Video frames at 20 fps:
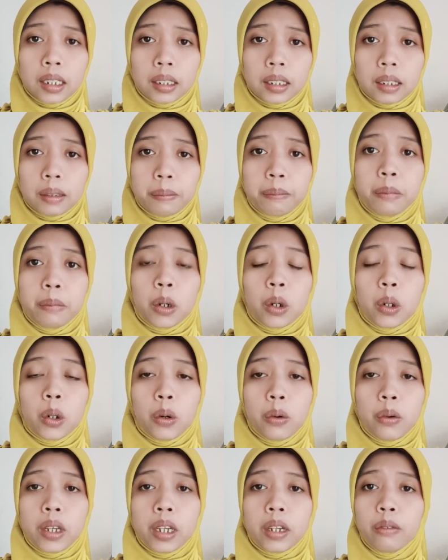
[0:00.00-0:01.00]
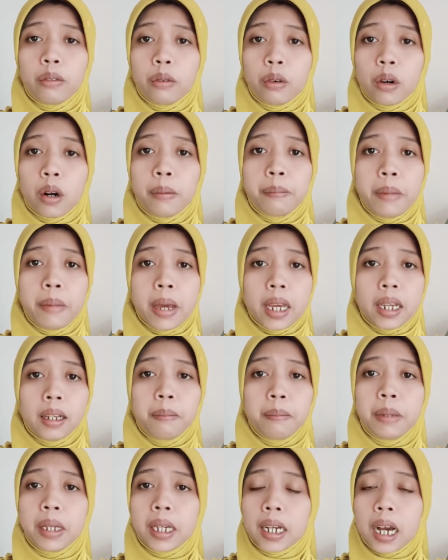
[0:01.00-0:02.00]
borrowing from banks
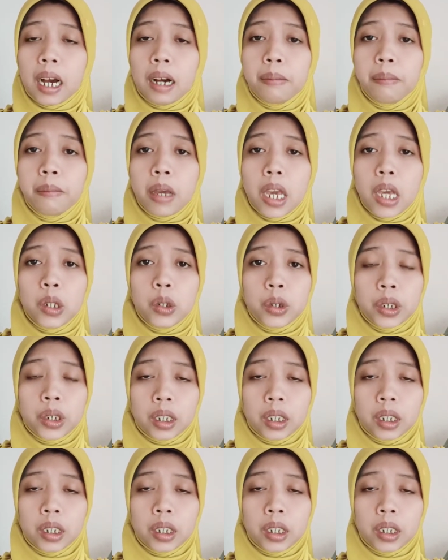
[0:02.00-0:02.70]
become easier